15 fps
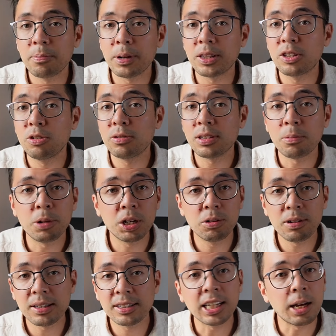But to someone
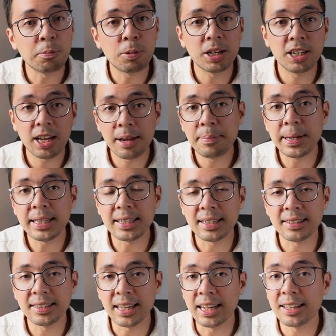who has type 1
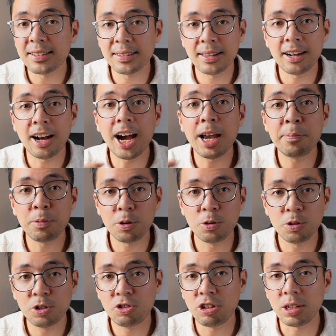diabetes and this is their
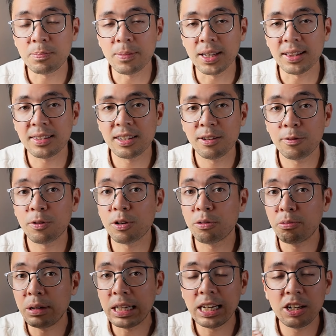hypo treatment for
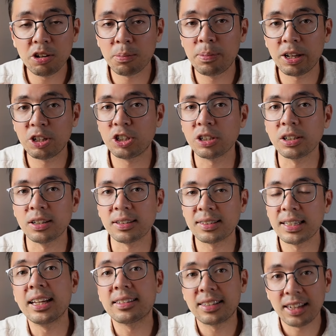really low blood
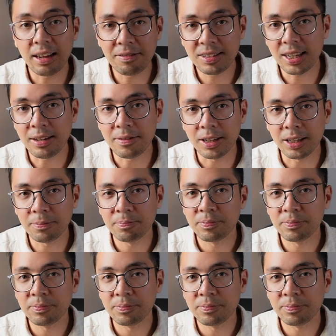sugars, it's life-saving.